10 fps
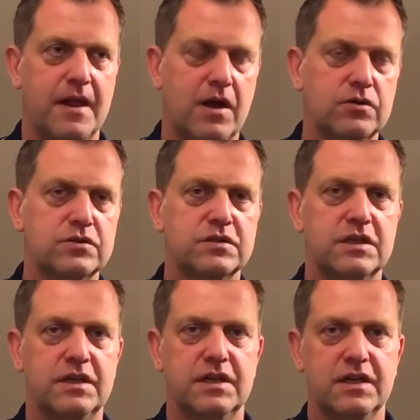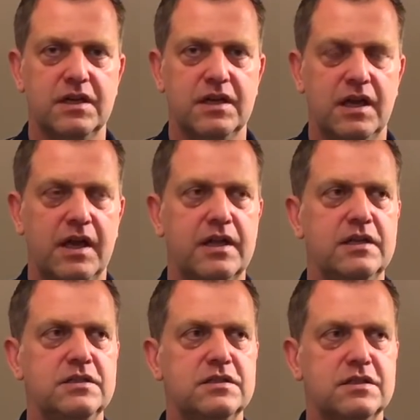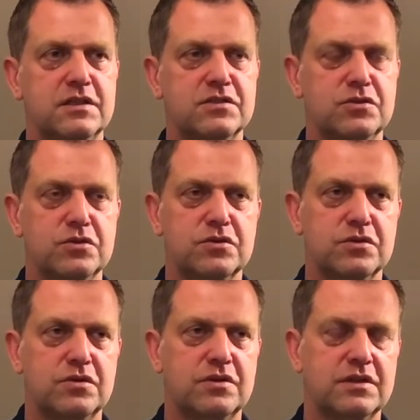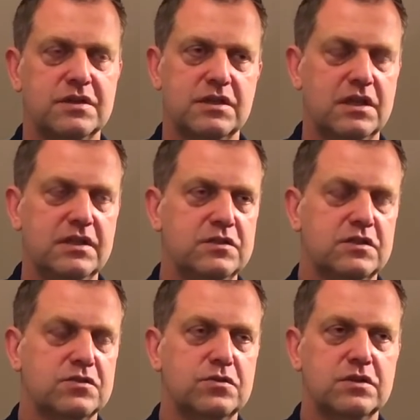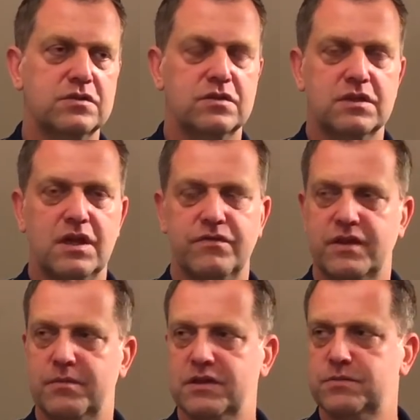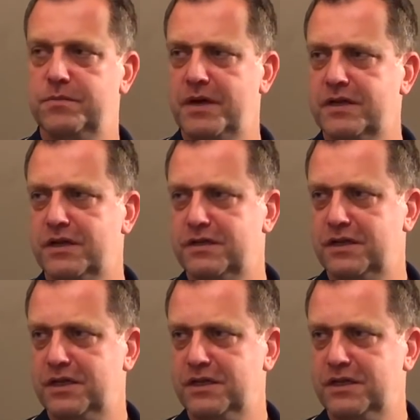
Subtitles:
how to say, at least as good, or at least as good is not enough. They must be better than